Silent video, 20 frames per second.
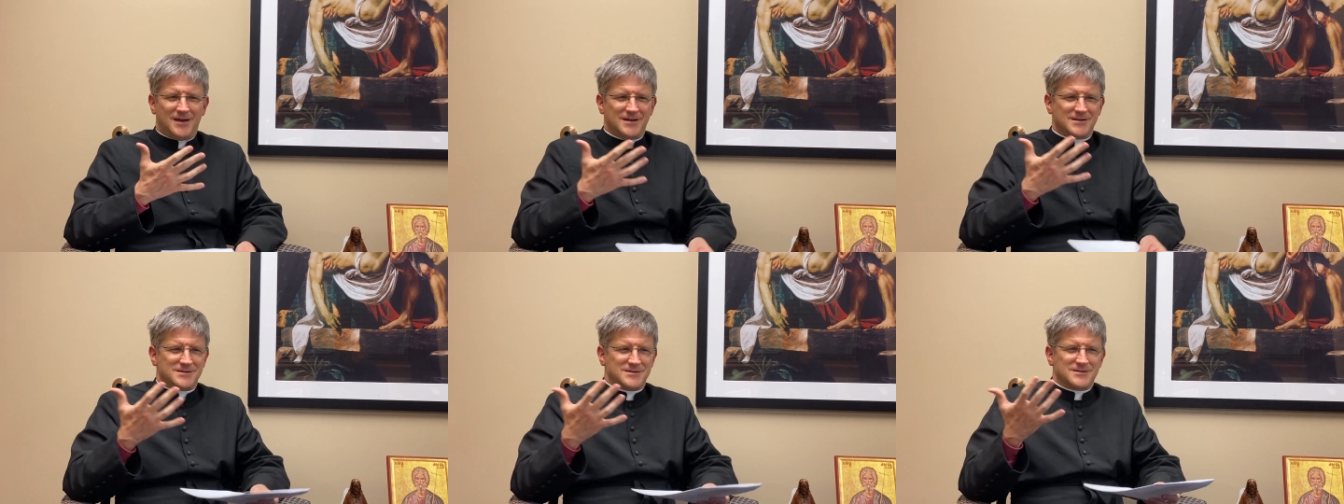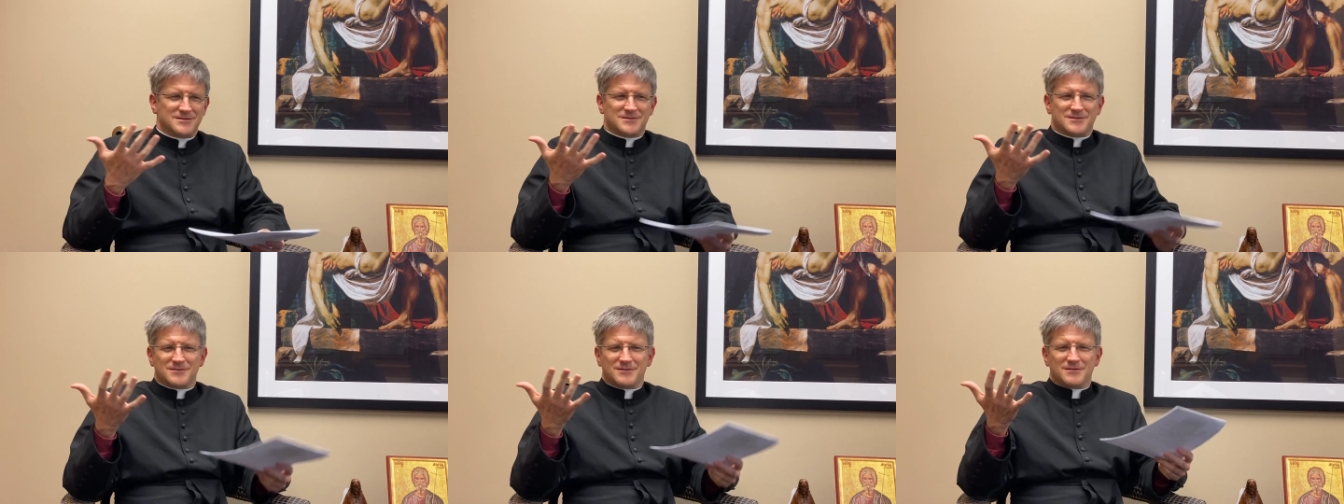
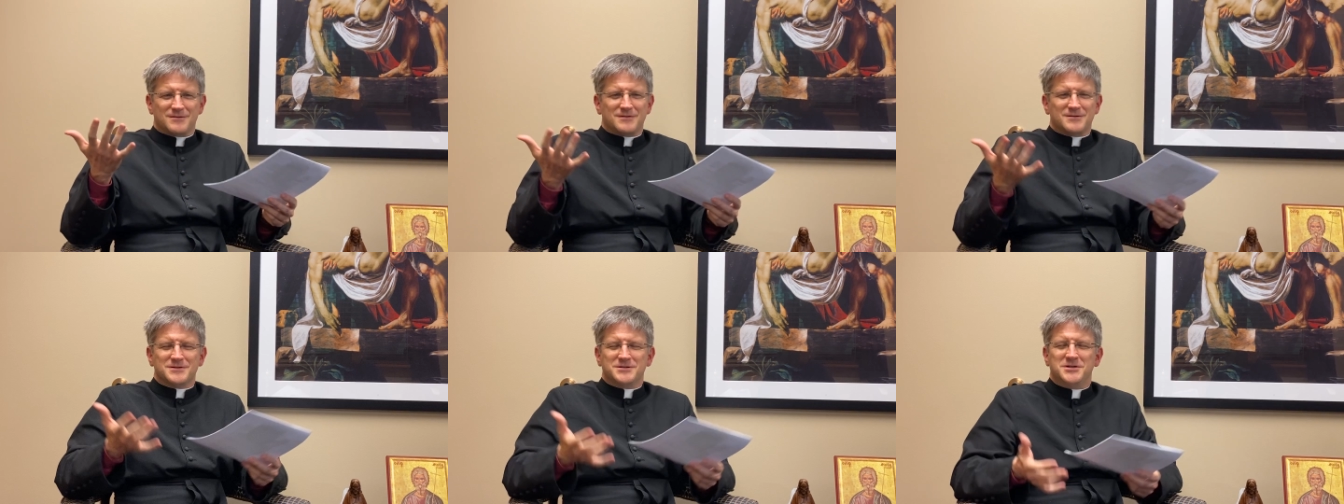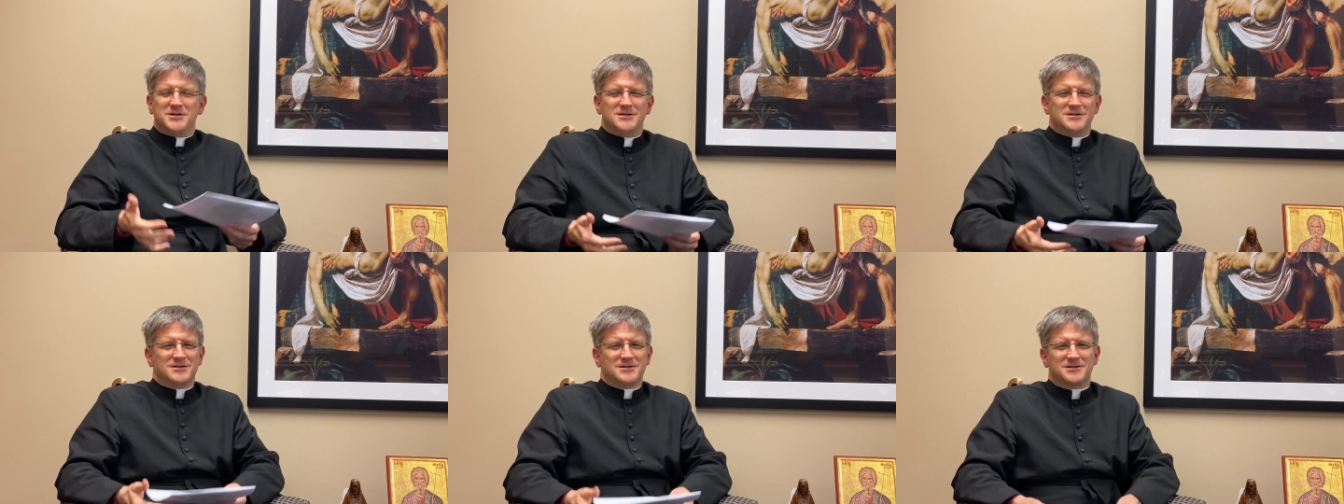As
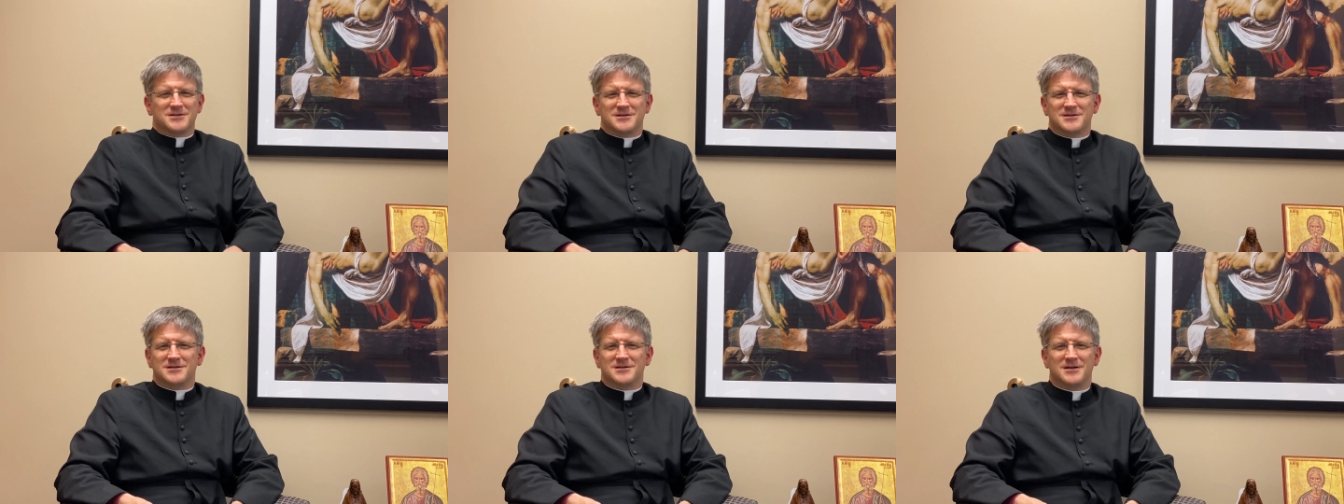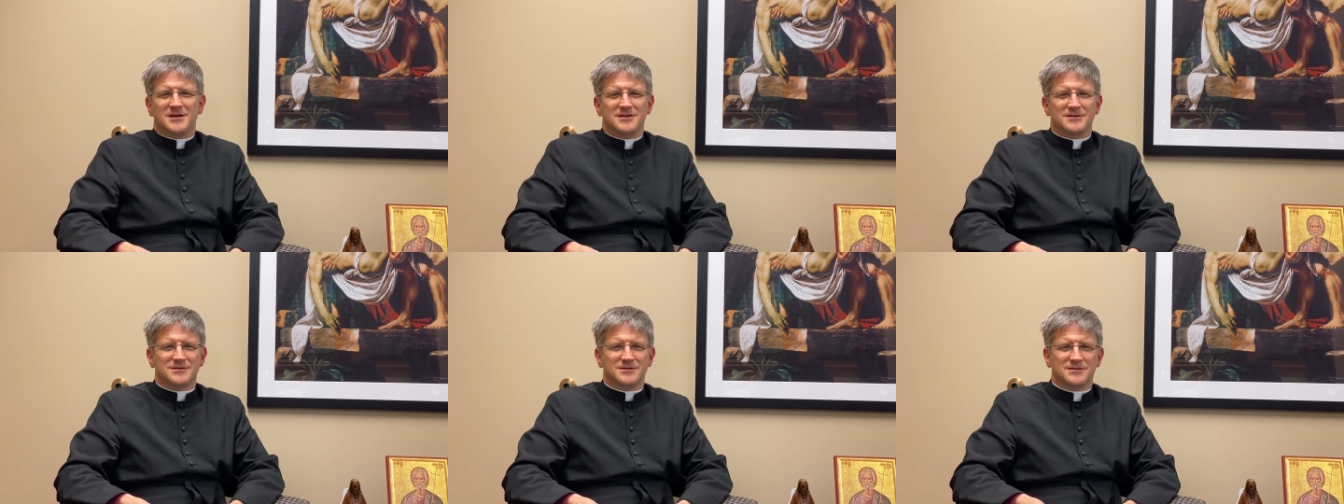Jesus just
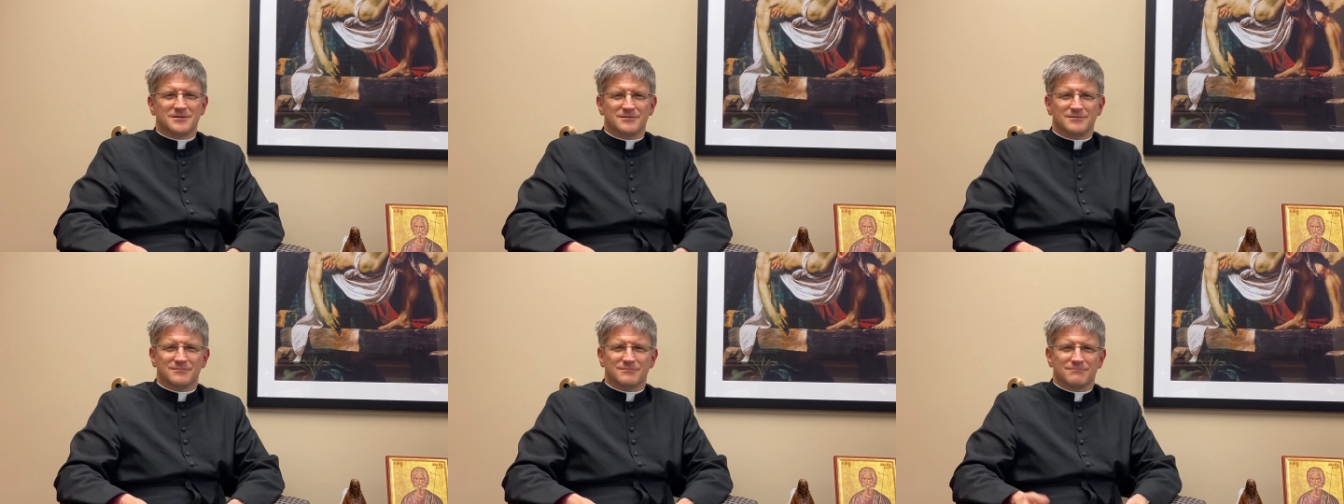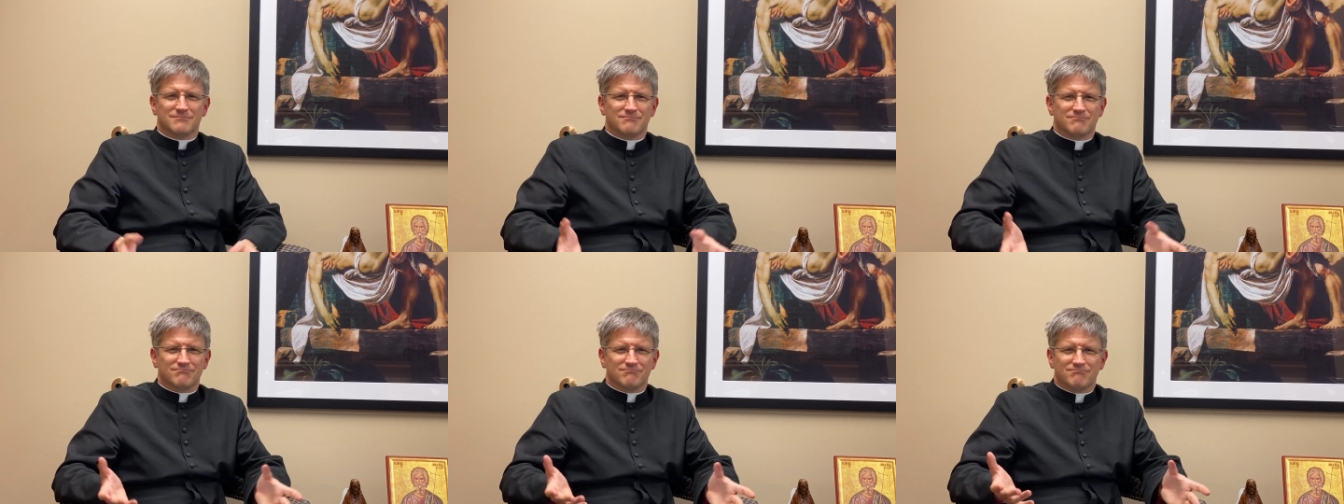says,
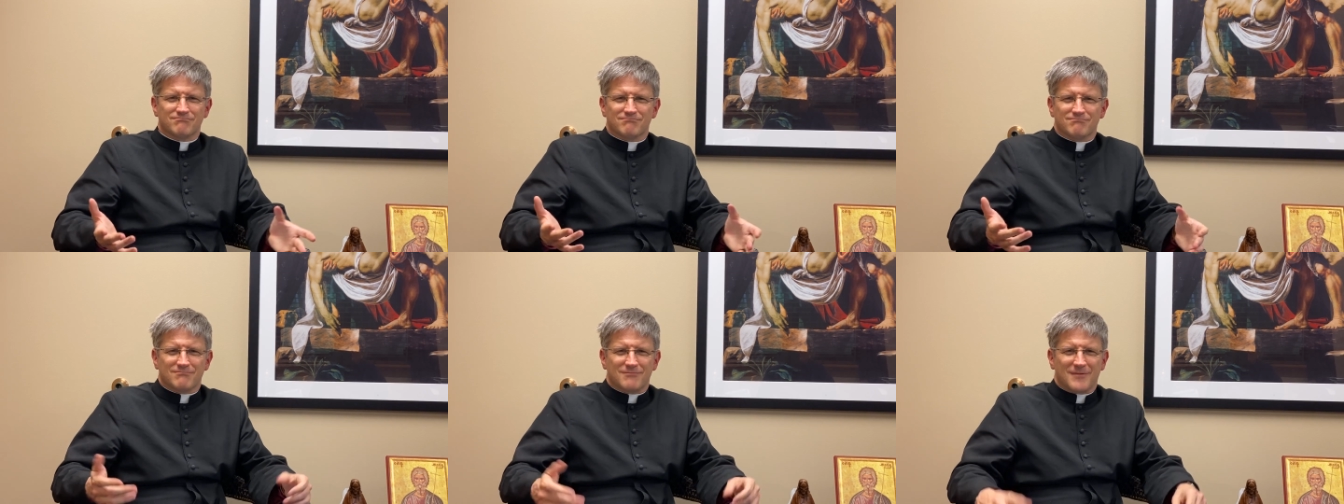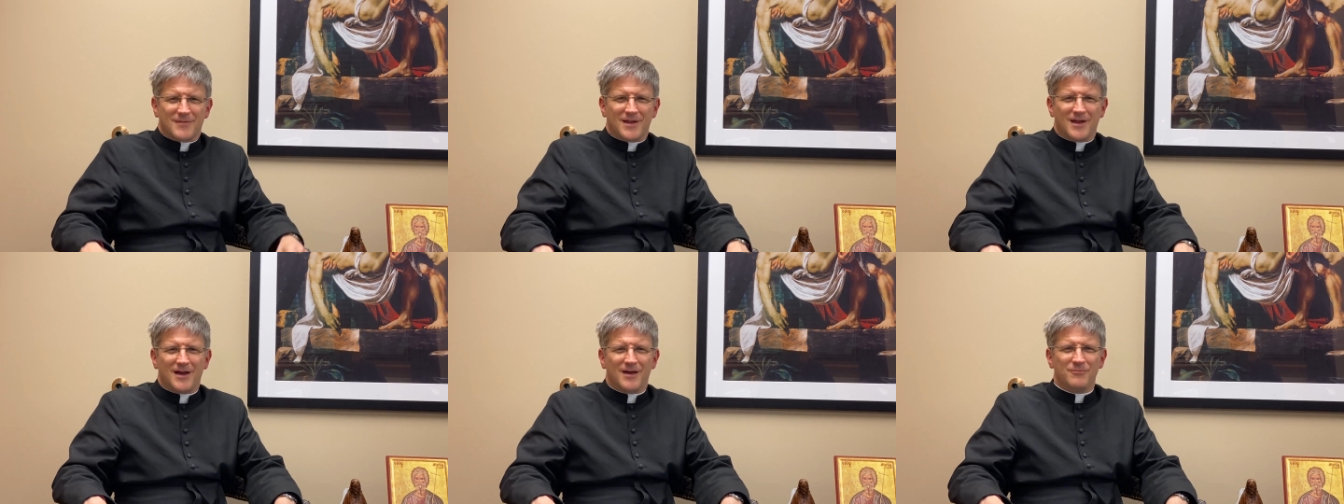
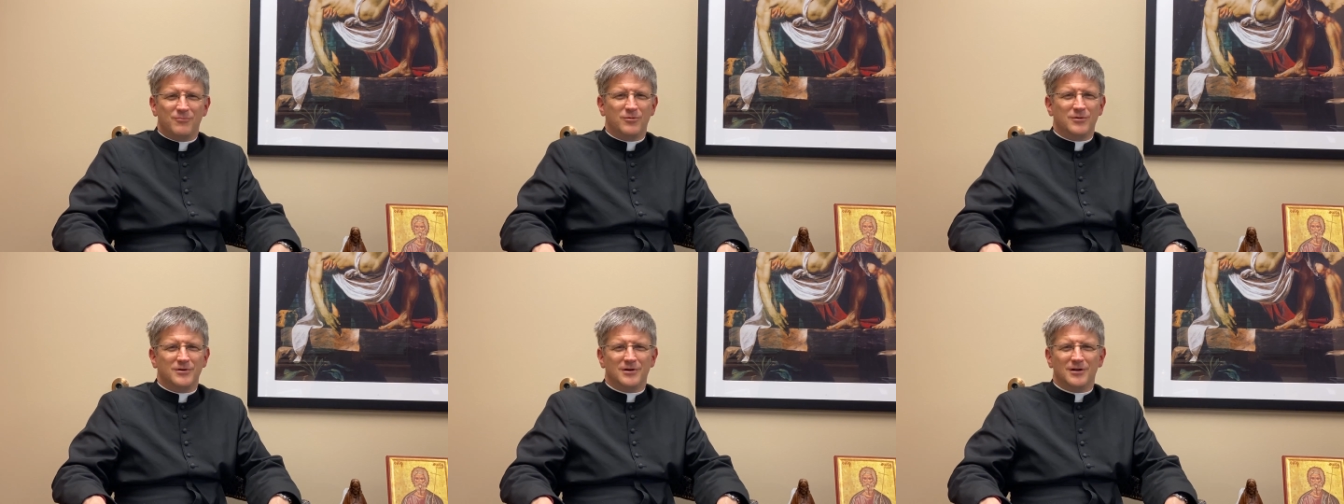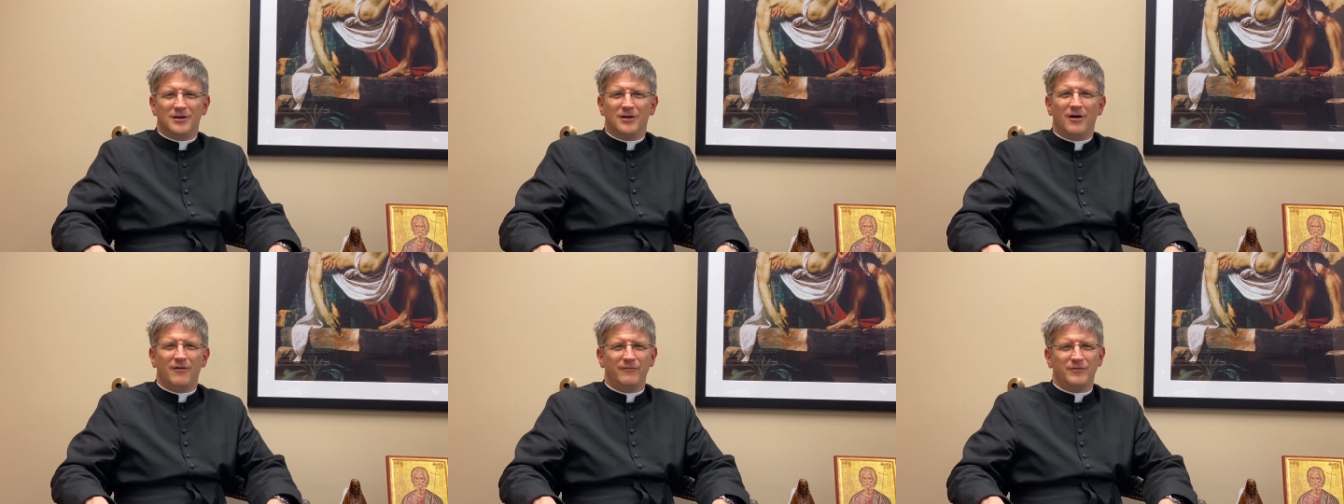I want to
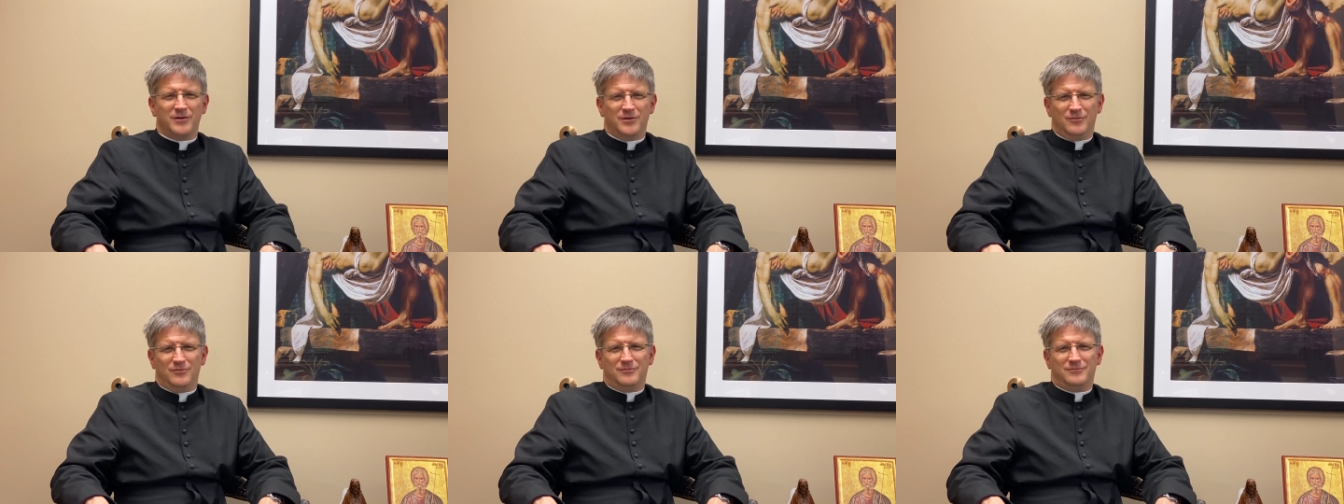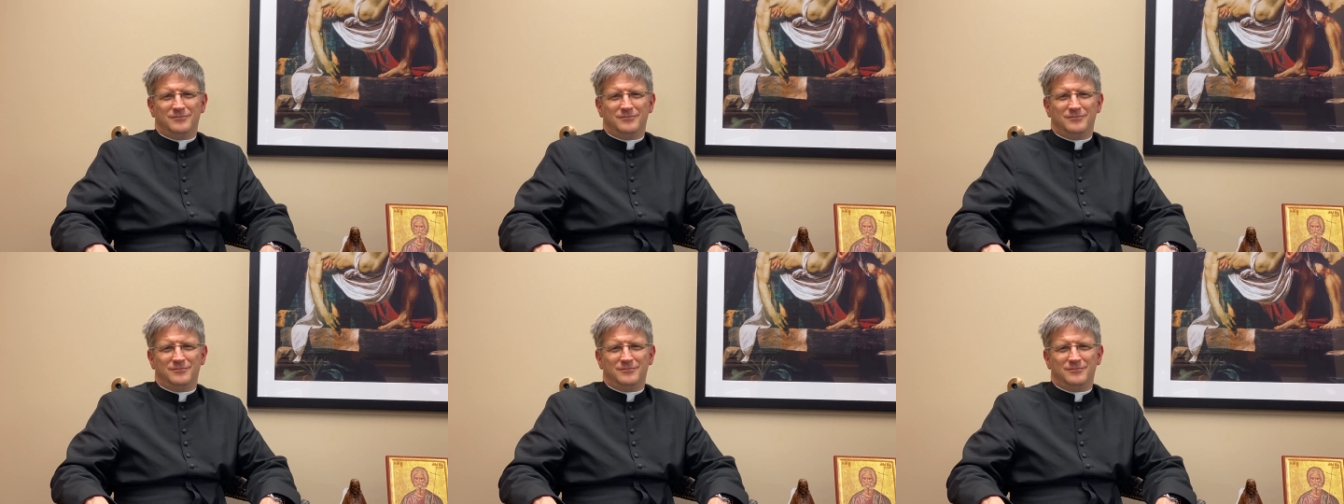love you.